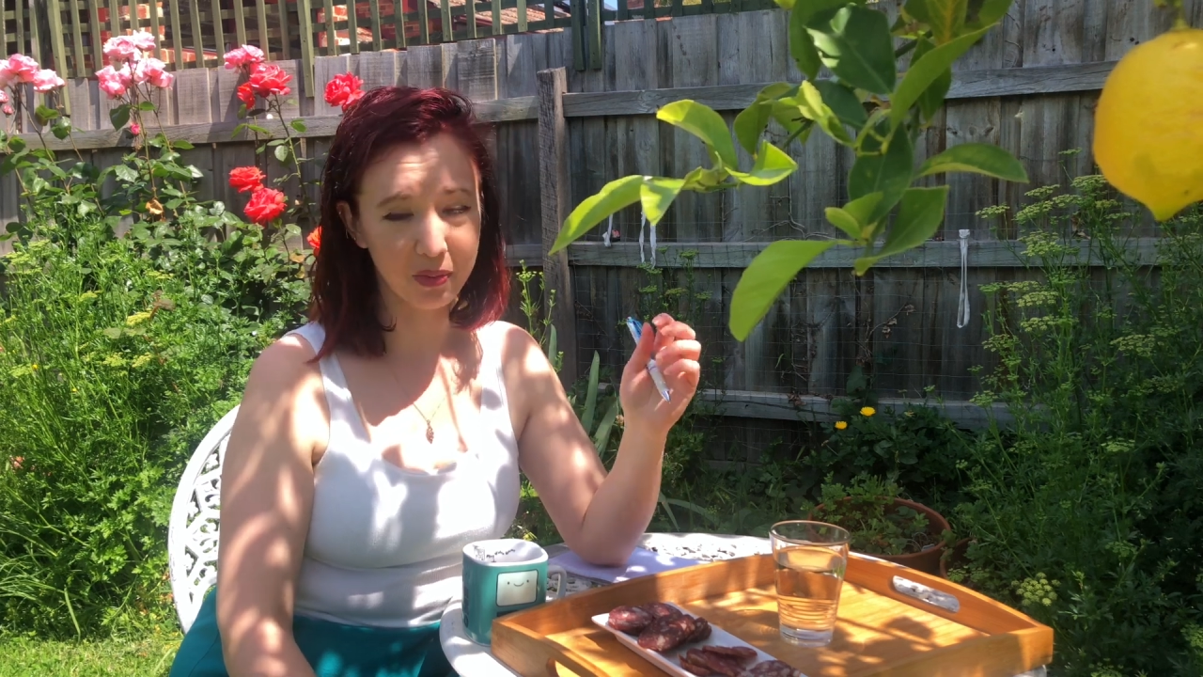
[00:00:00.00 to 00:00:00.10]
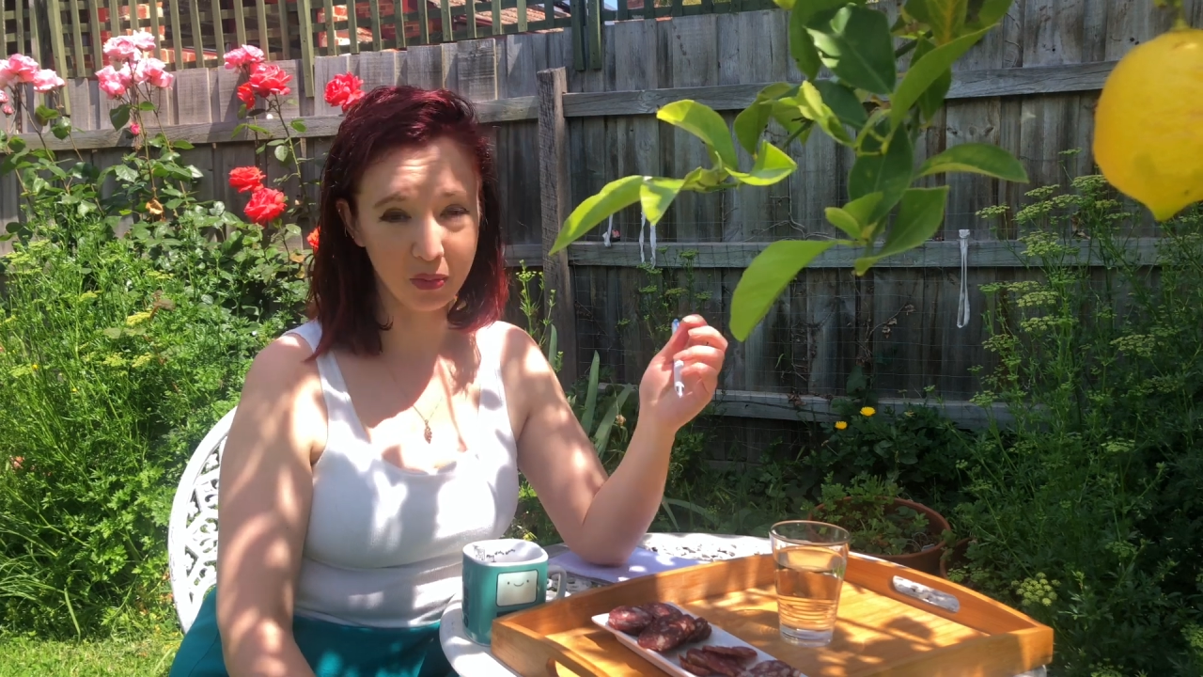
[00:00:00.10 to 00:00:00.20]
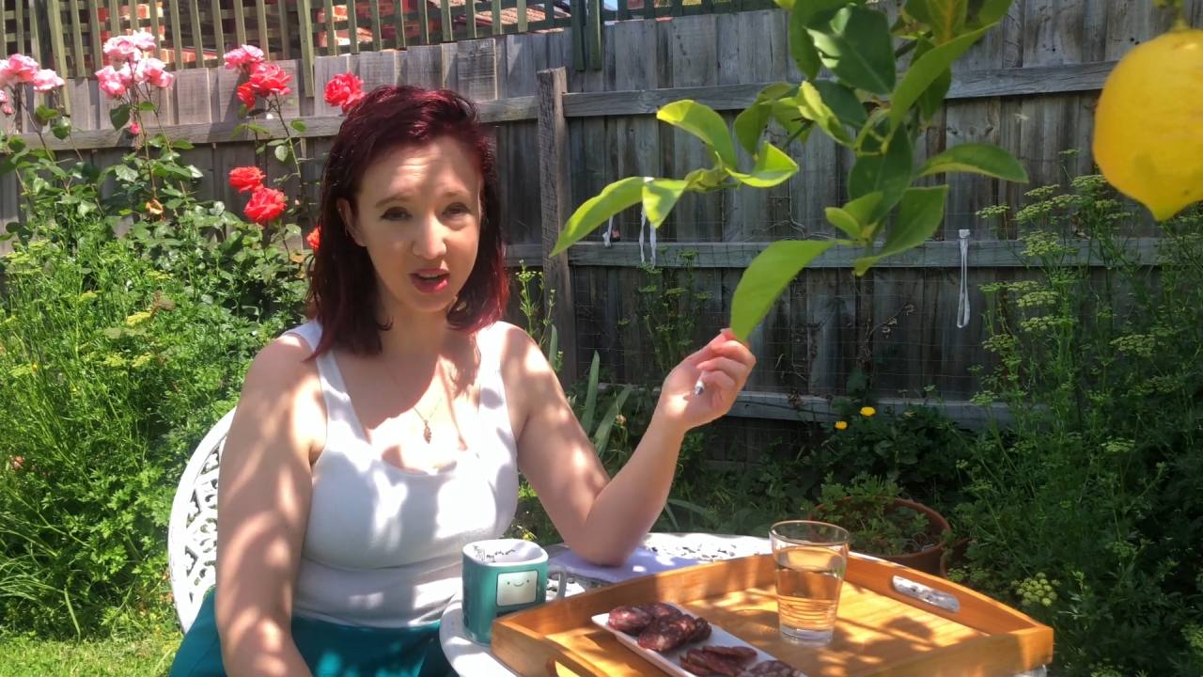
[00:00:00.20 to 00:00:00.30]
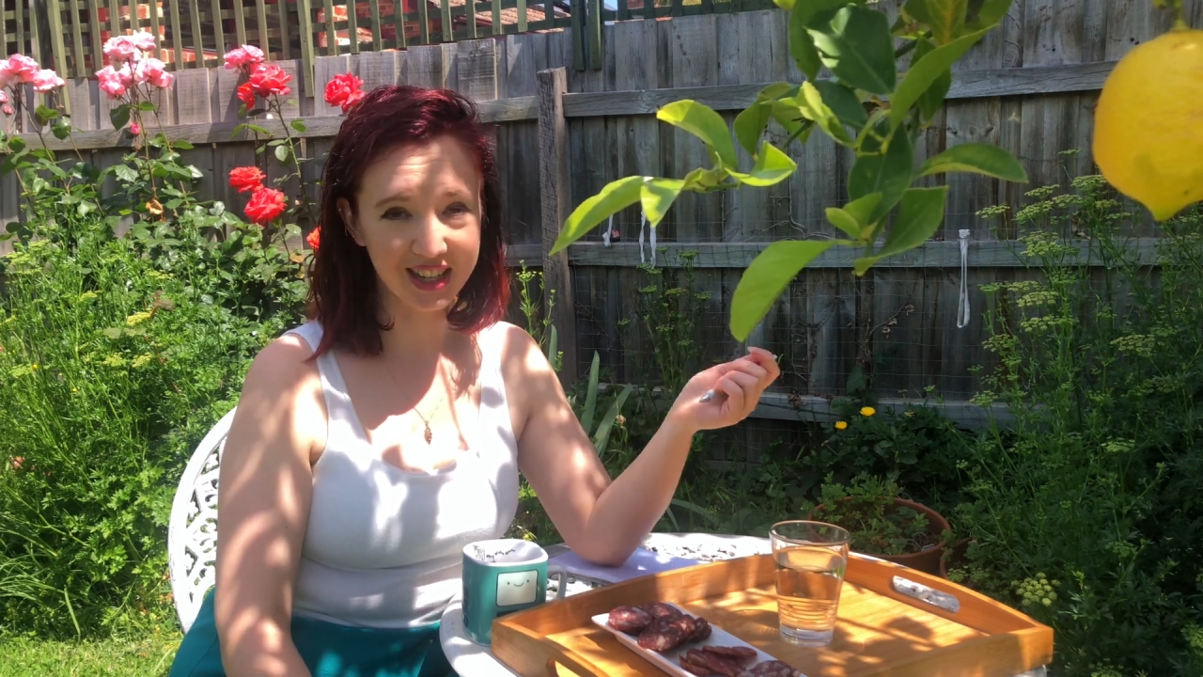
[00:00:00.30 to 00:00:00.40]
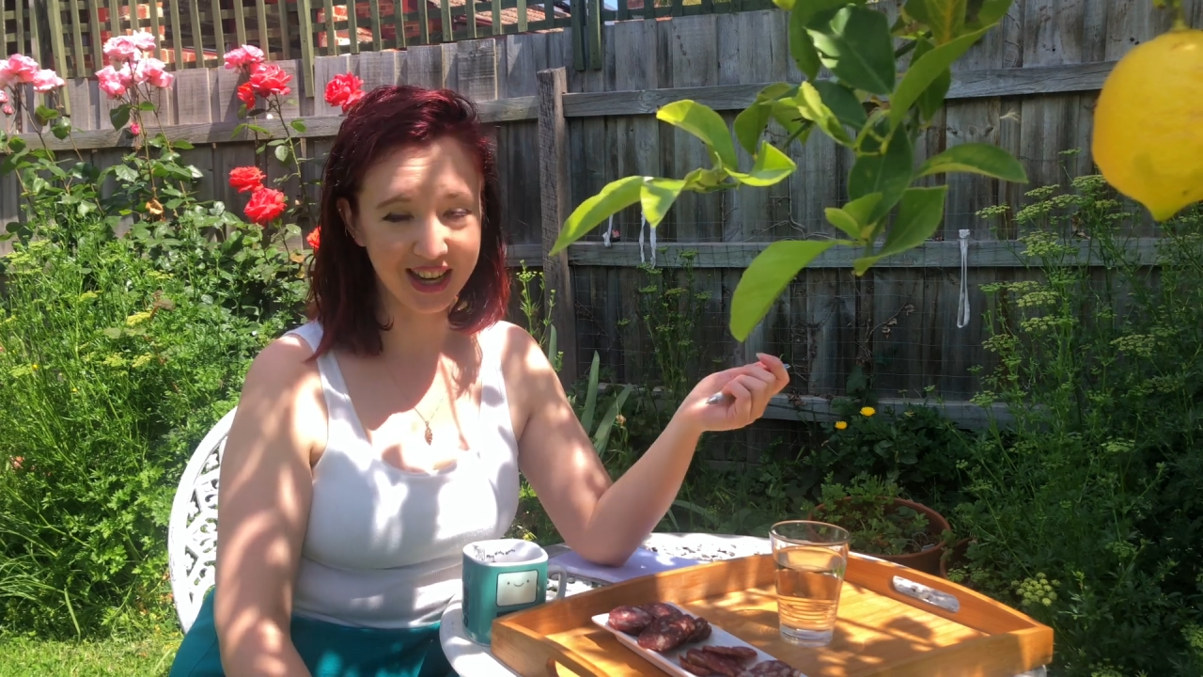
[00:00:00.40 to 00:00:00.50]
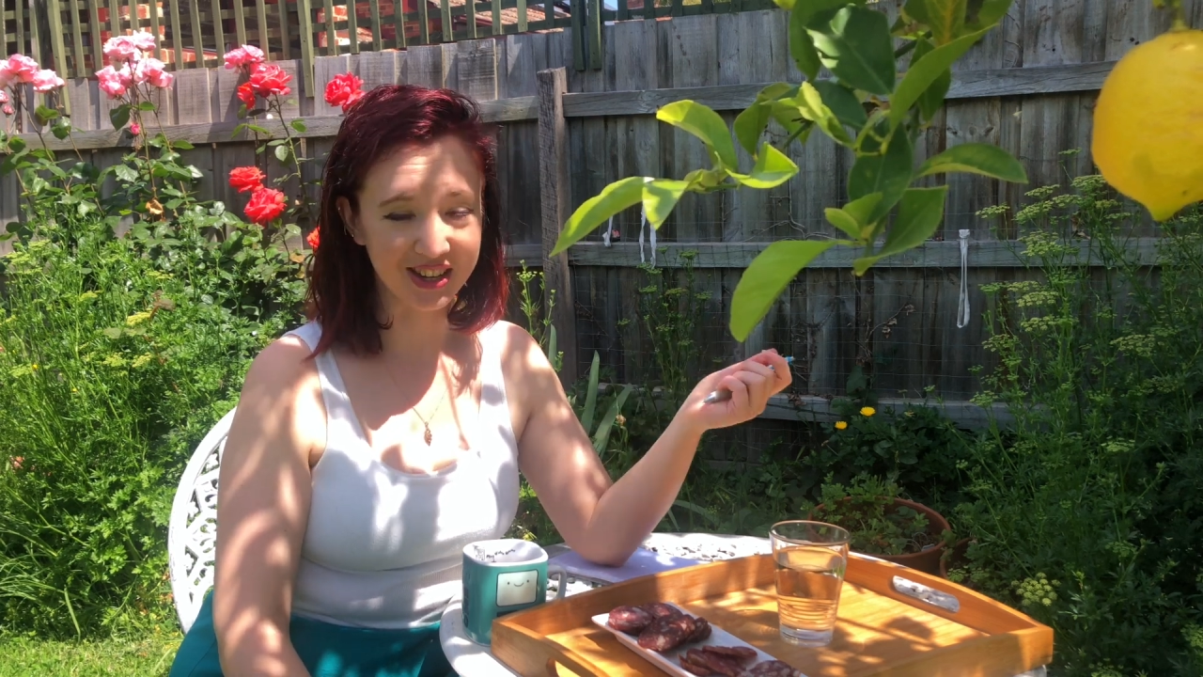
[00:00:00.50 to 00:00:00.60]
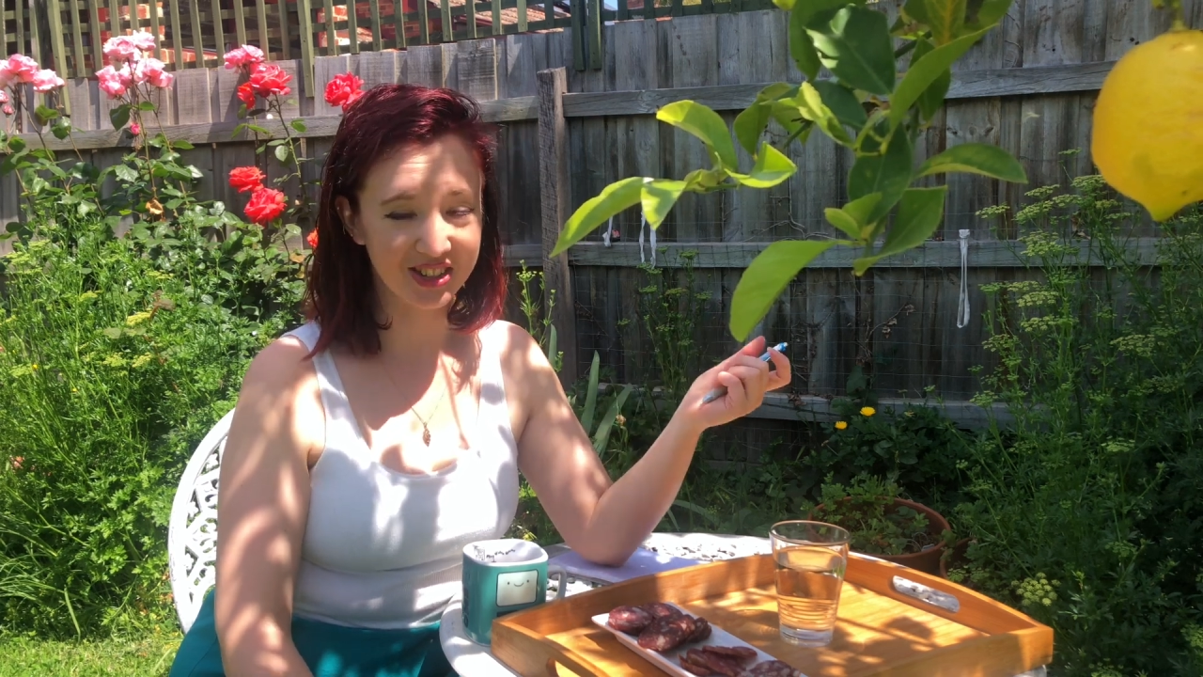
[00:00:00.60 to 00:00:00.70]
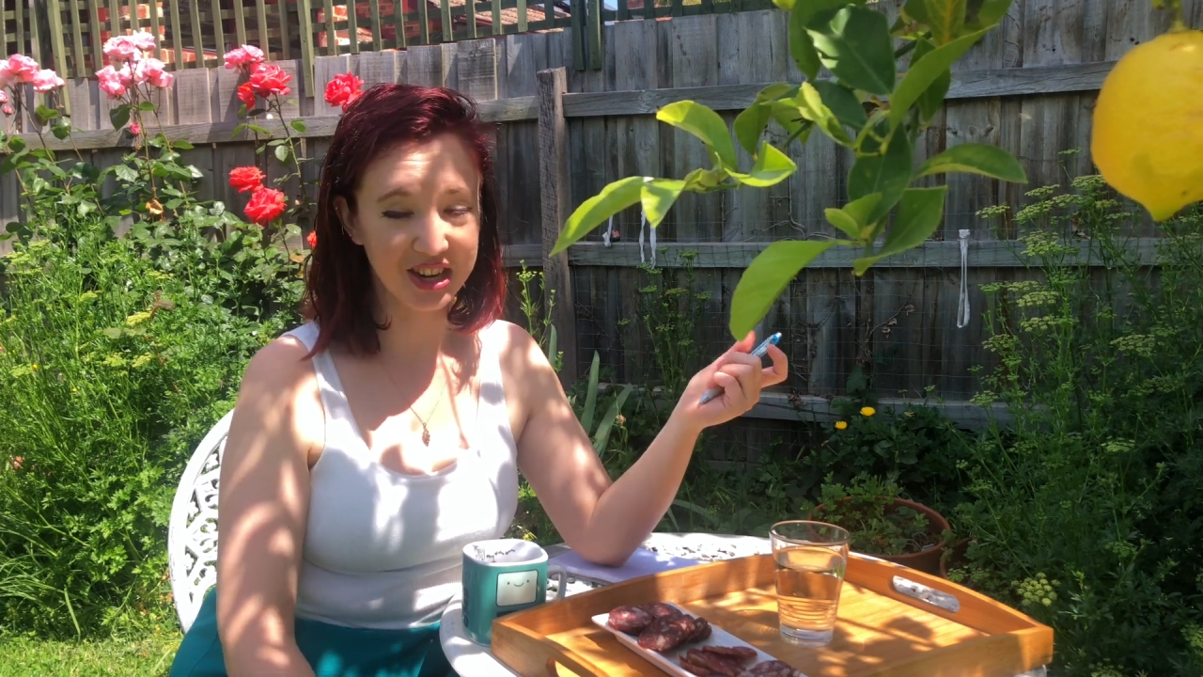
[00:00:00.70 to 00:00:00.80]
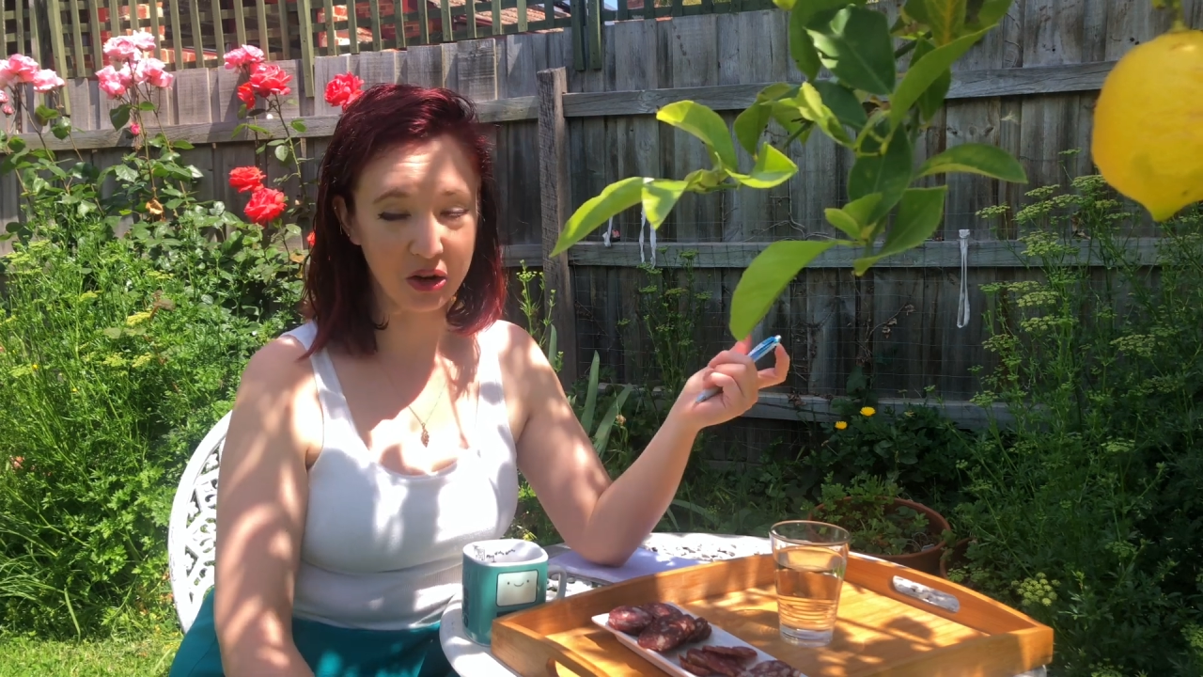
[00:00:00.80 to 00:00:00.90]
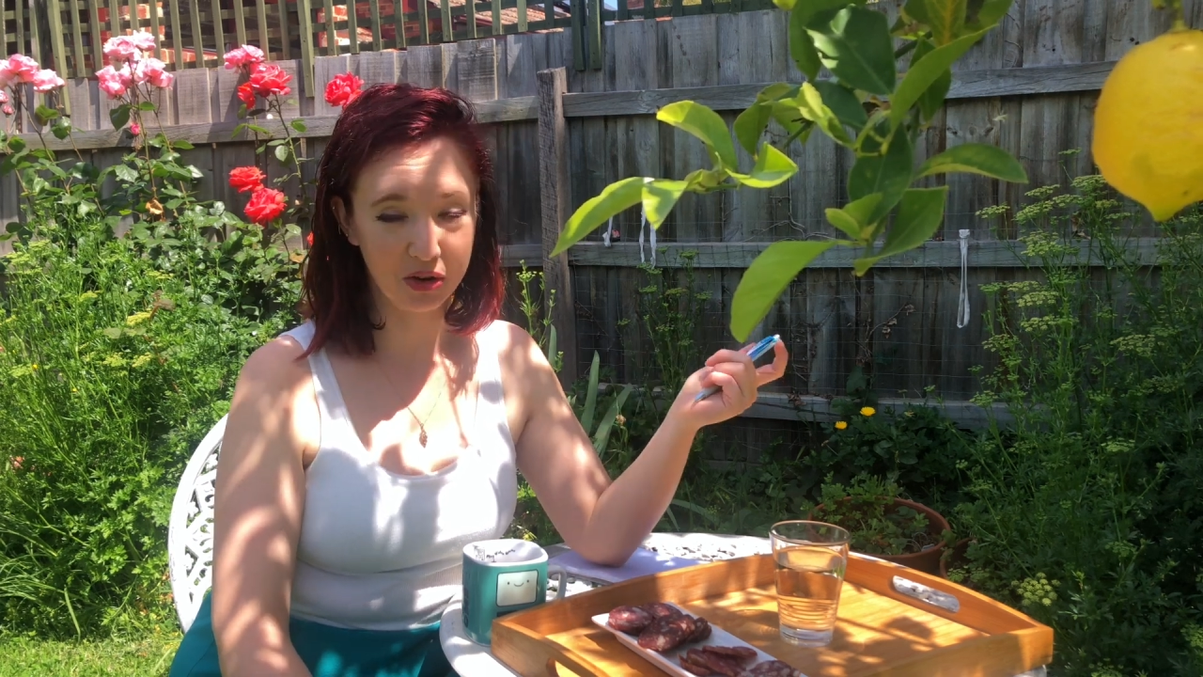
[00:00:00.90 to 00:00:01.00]
really
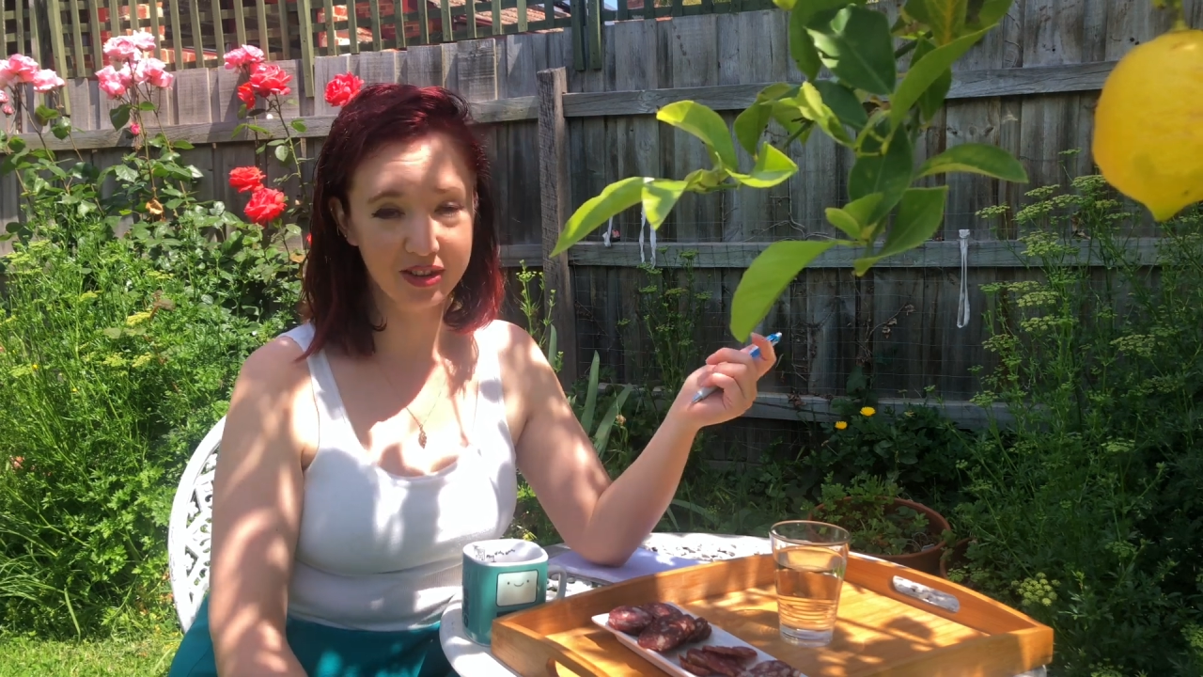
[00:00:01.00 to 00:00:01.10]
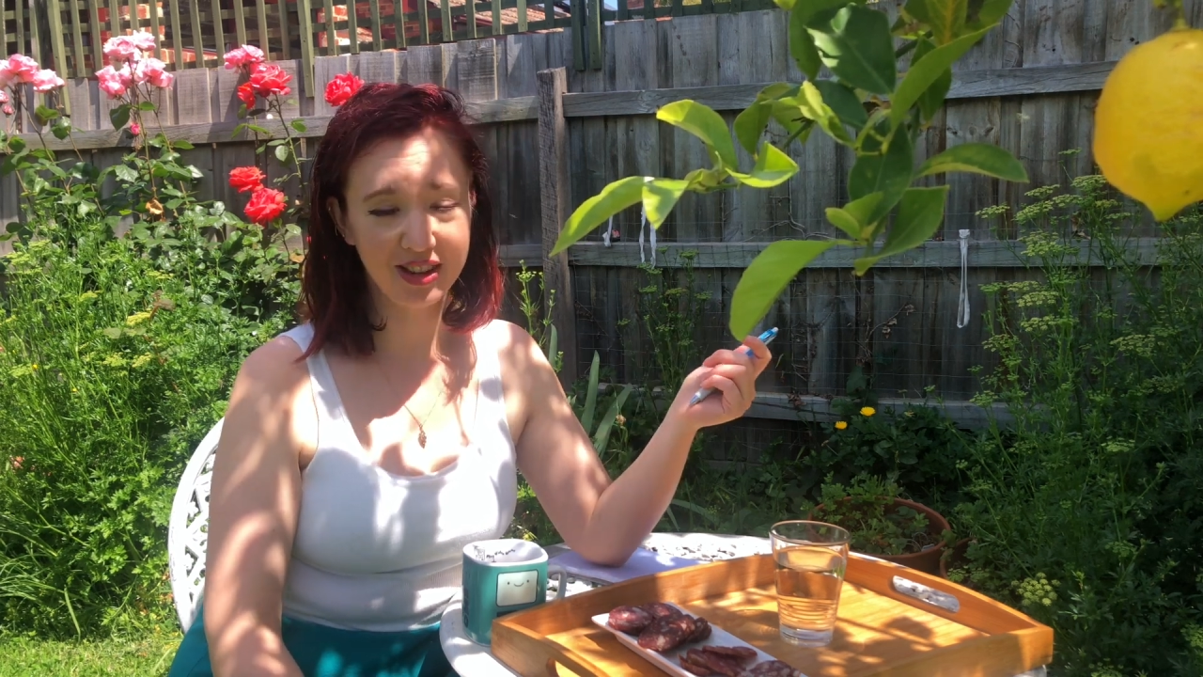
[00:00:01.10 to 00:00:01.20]
actually not